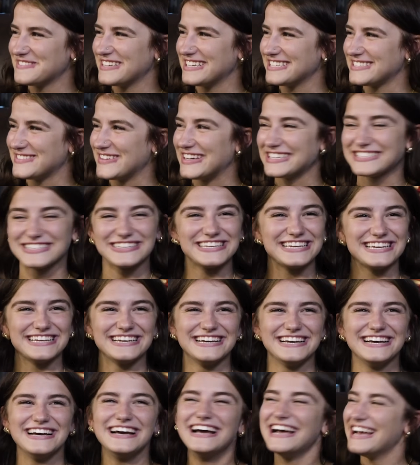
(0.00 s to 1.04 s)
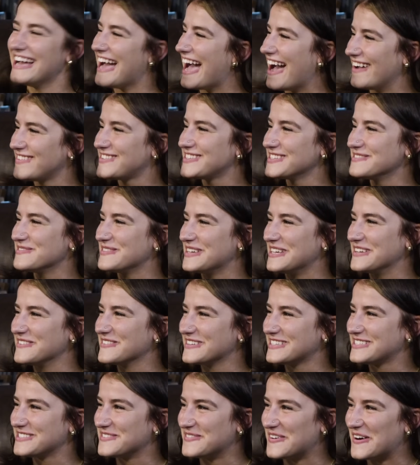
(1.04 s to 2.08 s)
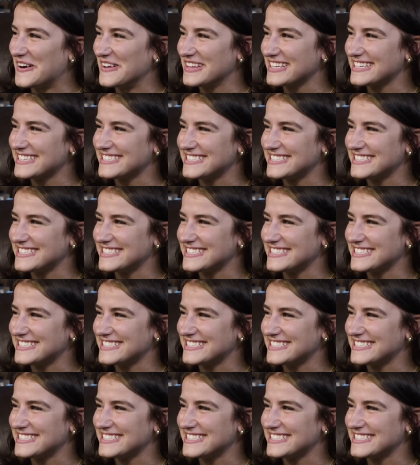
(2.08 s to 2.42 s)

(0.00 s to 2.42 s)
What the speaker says: especially after being with Jamal this